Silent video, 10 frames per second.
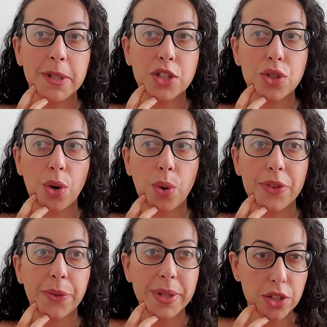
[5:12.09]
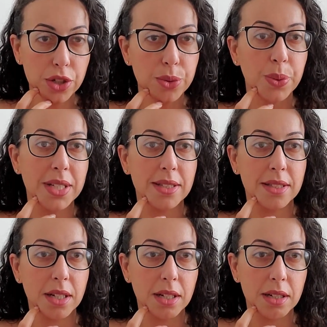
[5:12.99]
So the research
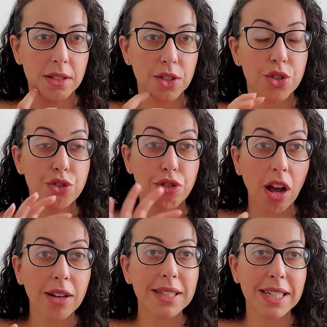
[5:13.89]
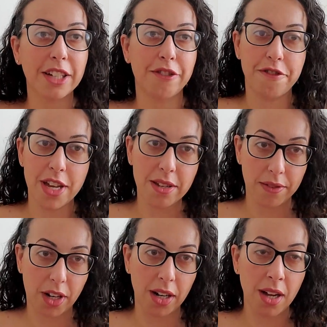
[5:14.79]
was strongly in
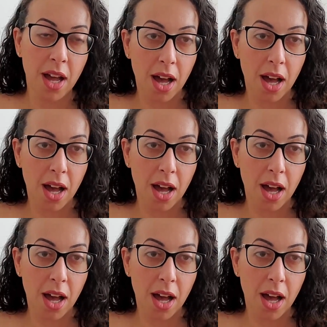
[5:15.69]
favor